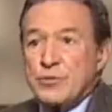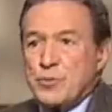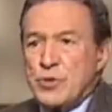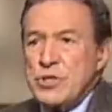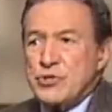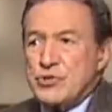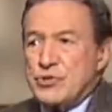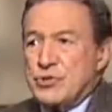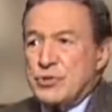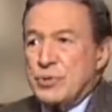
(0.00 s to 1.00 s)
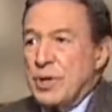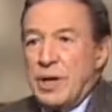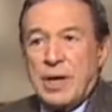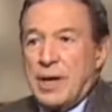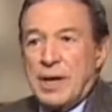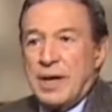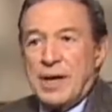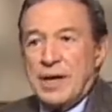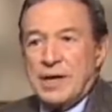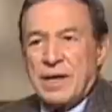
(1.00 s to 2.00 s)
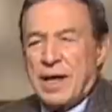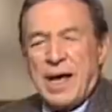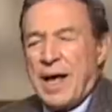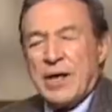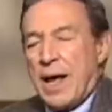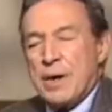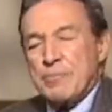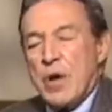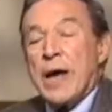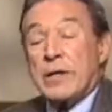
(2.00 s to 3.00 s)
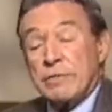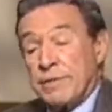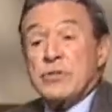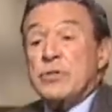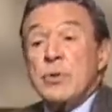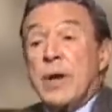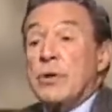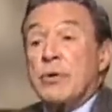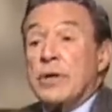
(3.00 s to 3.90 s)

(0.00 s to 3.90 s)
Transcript: his priests, to... I confess to you, I don't